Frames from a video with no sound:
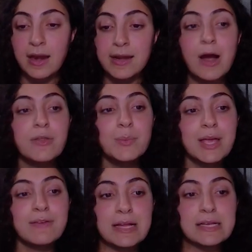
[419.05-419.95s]
Now that we
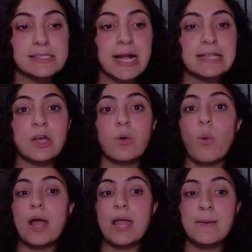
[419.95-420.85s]
have insights on
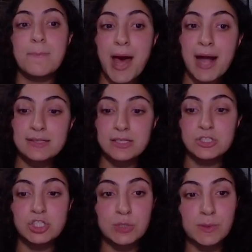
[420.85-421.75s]
what impacts
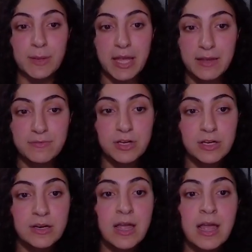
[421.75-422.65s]
consumer
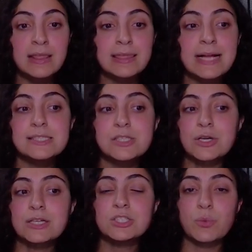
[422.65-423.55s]
behavior, let's look into